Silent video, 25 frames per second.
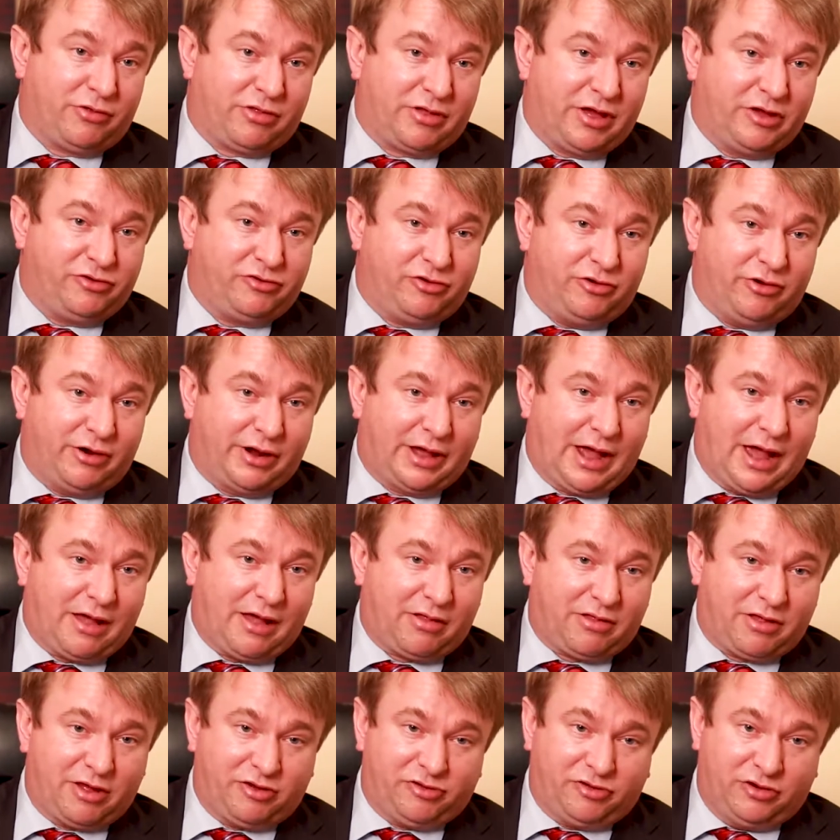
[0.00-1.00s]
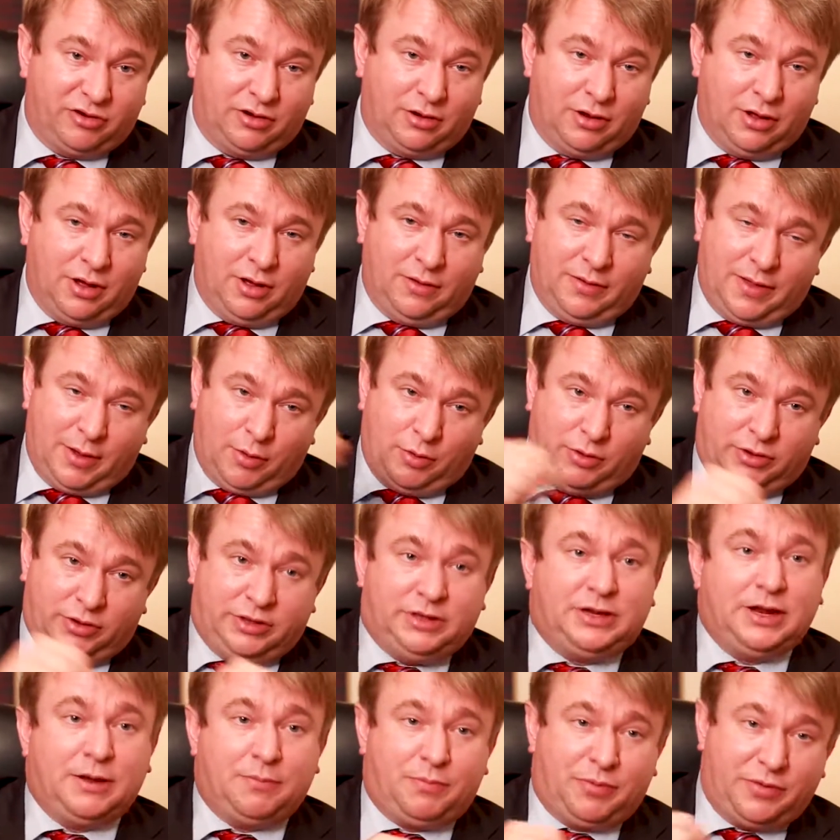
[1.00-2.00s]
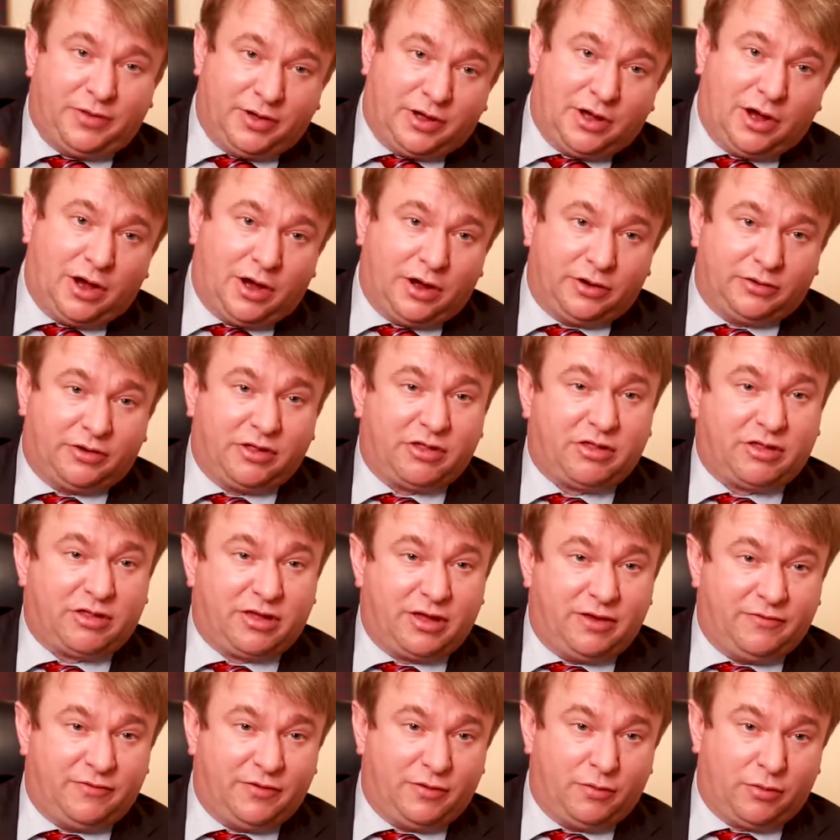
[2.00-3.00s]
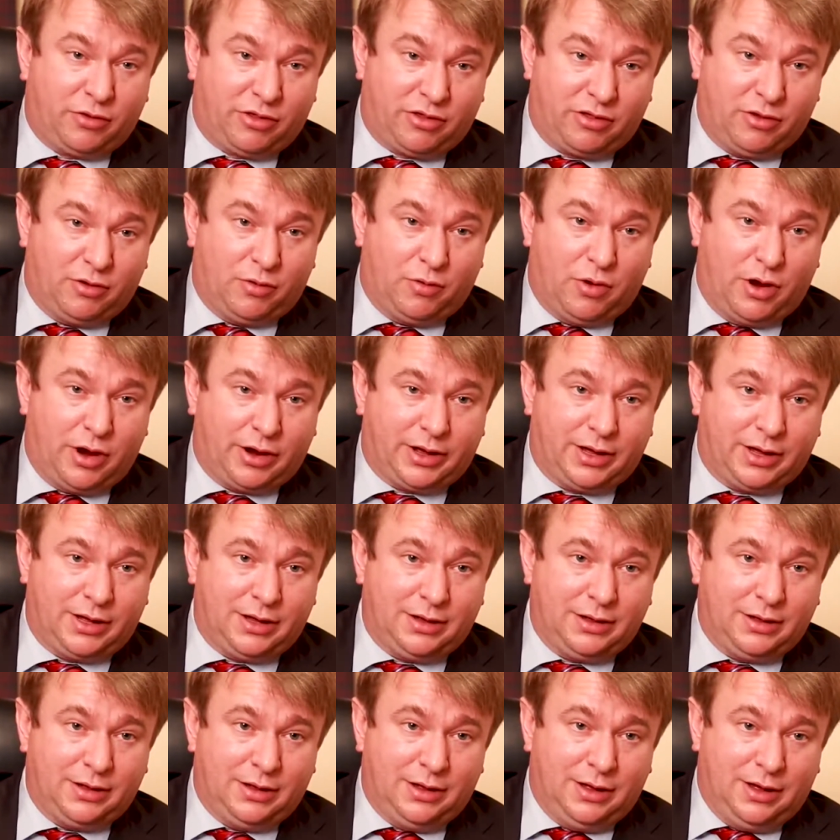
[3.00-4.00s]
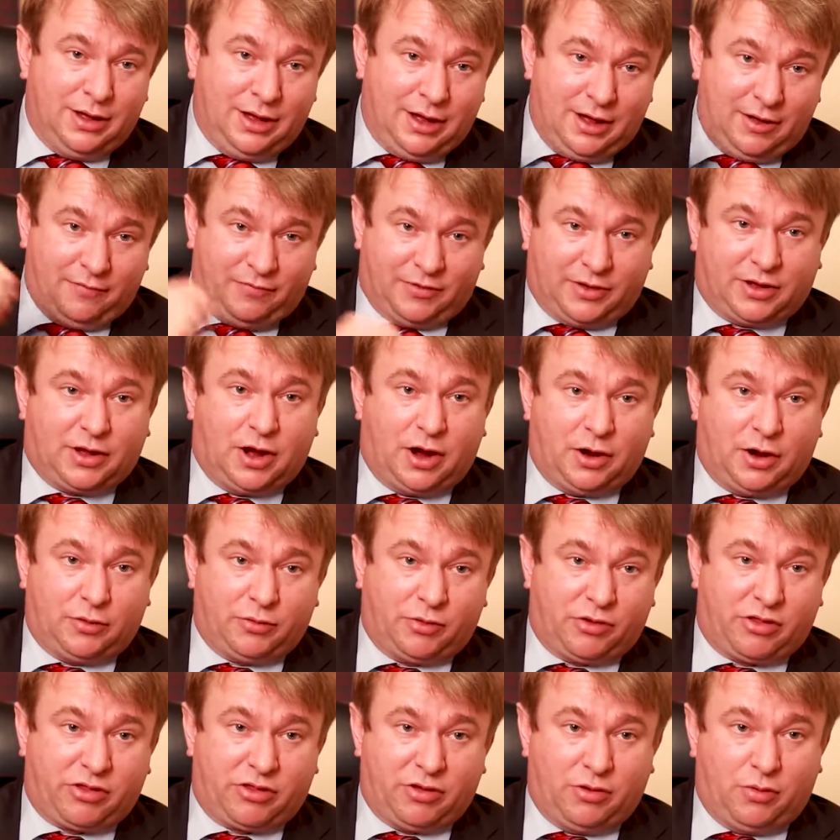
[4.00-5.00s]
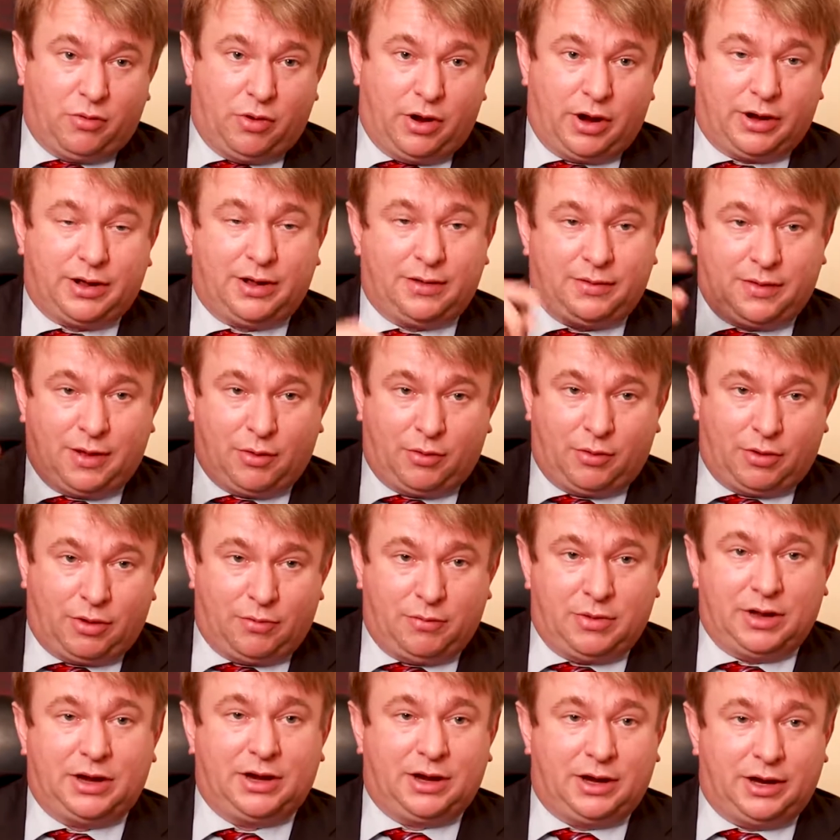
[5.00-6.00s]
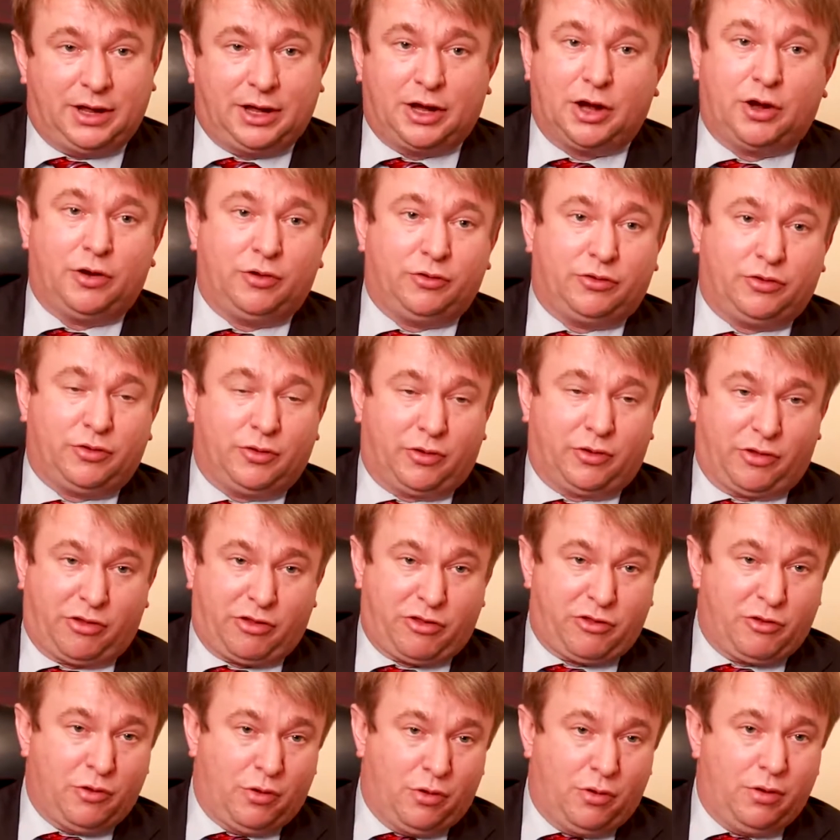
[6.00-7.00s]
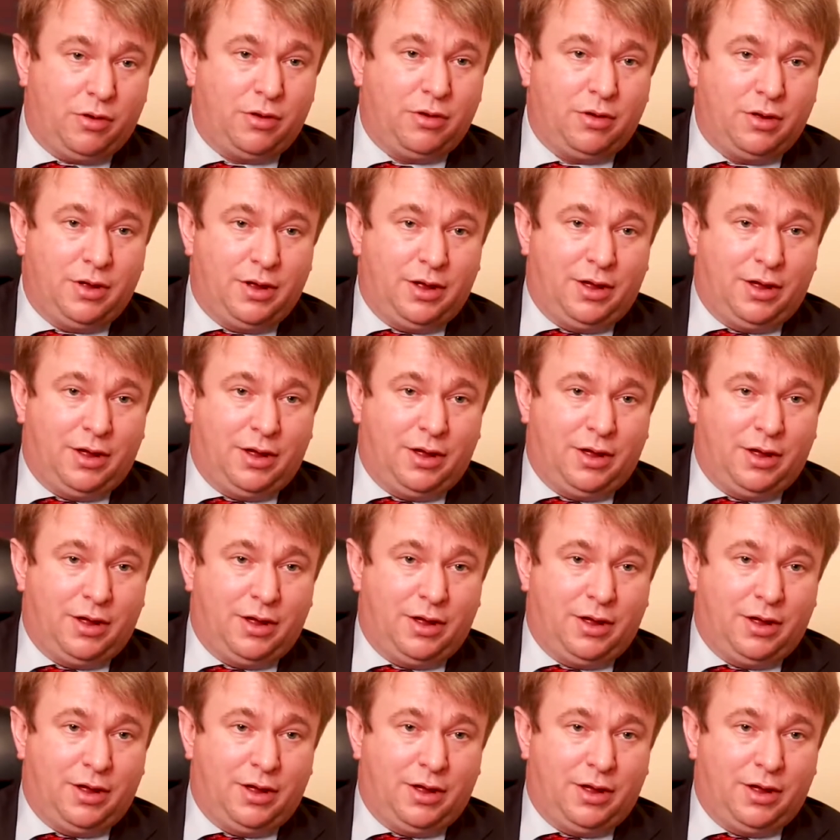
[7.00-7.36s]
station or a gas station. They would dip the card to see if it was still working. If the card was still working, they would immediately go to a store.